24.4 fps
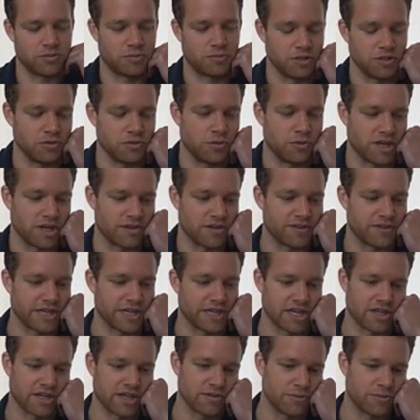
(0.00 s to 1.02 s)
We do want to
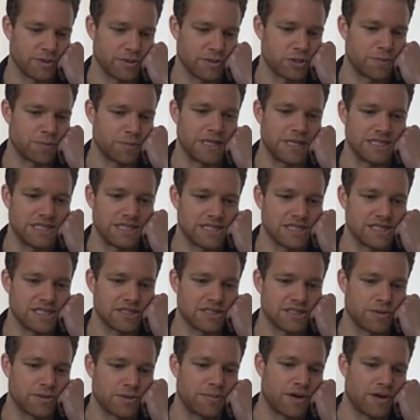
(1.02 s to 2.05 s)
figure out which
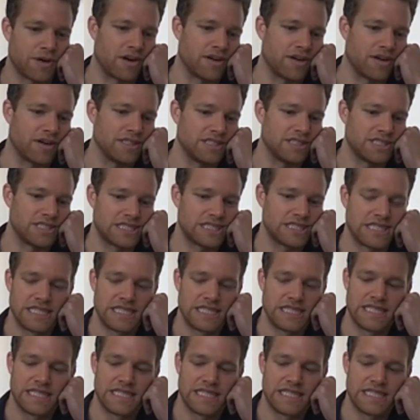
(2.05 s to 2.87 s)
pieces, what parts,